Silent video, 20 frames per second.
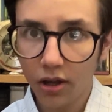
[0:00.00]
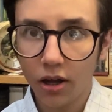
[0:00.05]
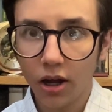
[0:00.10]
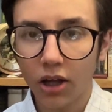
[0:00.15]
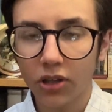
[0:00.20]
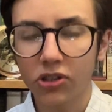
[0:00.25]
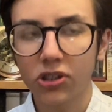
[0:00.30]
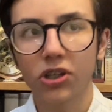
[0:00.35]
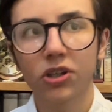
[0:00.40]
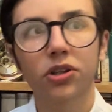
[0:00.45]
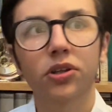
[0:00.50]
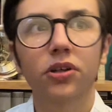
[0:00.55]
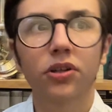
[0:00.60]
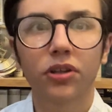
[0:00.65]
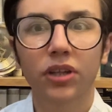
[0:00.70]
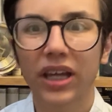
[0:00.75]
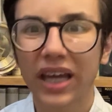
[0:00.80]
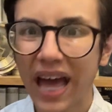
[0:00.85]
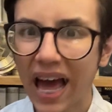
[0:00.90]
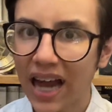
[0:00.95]
And so
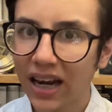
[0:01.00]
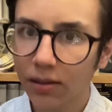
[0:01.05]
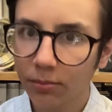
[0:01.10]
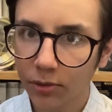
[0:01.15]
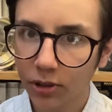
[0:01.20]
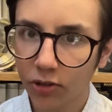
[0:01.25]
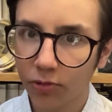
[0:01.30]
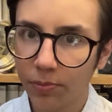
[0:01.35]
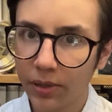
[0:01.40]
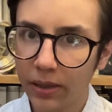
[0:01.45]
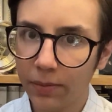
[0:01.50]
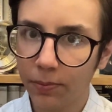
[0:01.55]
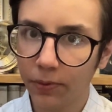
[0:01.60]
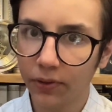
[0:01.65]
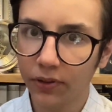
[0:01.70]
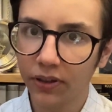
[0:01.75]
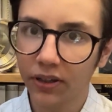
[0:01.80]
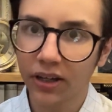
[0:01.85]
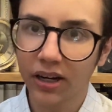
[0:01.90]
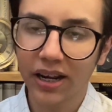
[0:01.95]
the calibre of people
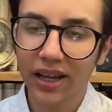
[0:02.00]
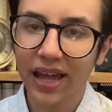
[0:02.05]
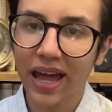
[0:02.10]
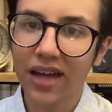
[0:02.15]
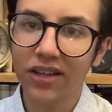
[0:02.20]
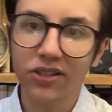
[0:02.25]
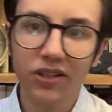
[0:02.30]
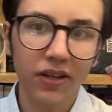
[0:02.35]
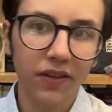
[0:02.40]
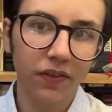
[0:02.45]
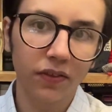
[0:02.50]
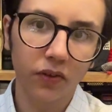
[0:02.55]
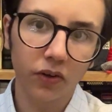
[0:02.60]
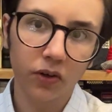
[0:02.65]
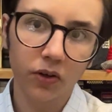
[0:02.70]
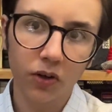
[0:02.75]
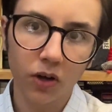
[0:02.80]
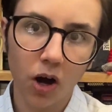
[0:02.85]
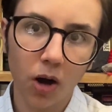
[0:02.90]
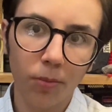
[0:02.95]
you're going to get in the
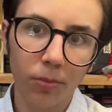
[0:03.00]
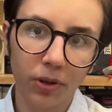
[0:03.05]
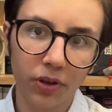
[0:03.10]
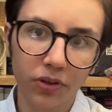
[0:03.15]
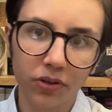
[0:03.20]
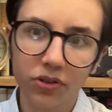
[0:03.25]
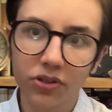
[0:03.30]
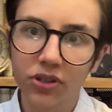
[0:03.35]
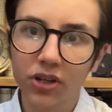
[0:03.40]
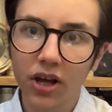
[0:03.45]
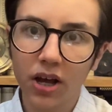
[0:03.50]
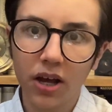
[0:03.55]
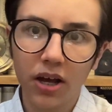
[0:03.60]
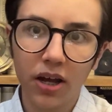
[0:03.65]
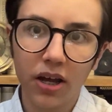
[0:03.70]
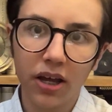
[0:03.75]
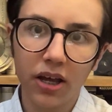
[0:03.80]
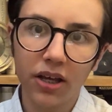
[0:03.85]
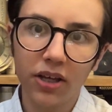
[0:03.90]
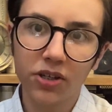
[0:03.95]
Commons
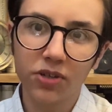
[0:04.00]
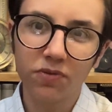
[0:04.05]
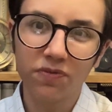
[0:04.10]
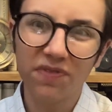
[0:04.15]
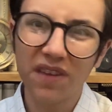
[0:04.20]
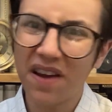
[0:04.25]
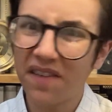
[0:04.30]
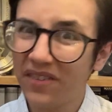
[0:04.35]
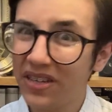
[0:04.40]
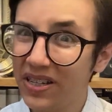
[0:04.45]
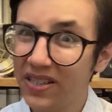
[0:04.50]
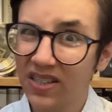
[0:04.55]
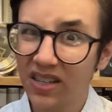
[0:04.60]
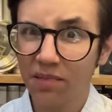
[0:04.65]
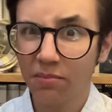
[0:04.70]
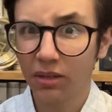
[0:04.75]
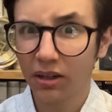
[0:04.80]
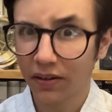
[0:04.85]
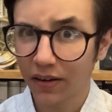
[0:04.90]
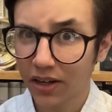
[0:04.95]
is very
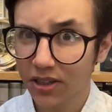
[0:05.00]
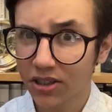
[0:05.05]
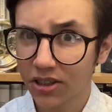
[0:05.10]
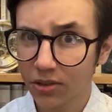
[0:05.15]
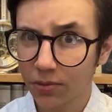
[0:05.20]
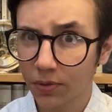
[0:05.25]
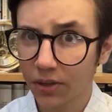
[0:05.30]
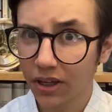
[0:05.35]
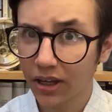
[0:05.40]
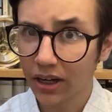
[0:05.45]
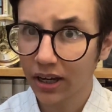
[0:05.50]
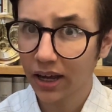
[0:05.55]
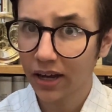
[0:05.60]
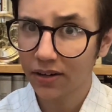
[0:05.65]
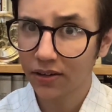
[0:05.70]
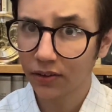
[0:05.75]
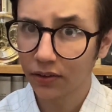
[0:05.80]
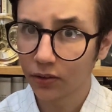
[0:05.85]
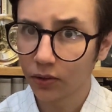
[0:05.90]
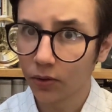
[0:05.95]
similar, actually, to what you're going to get
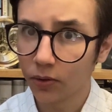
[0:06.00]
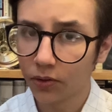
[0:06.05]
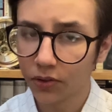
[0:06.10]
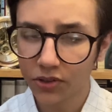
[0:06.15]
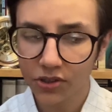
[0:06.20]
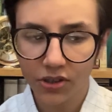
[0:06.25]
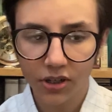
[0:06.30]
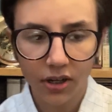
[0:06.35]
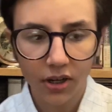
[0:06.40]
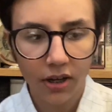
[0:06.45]
in the Lords.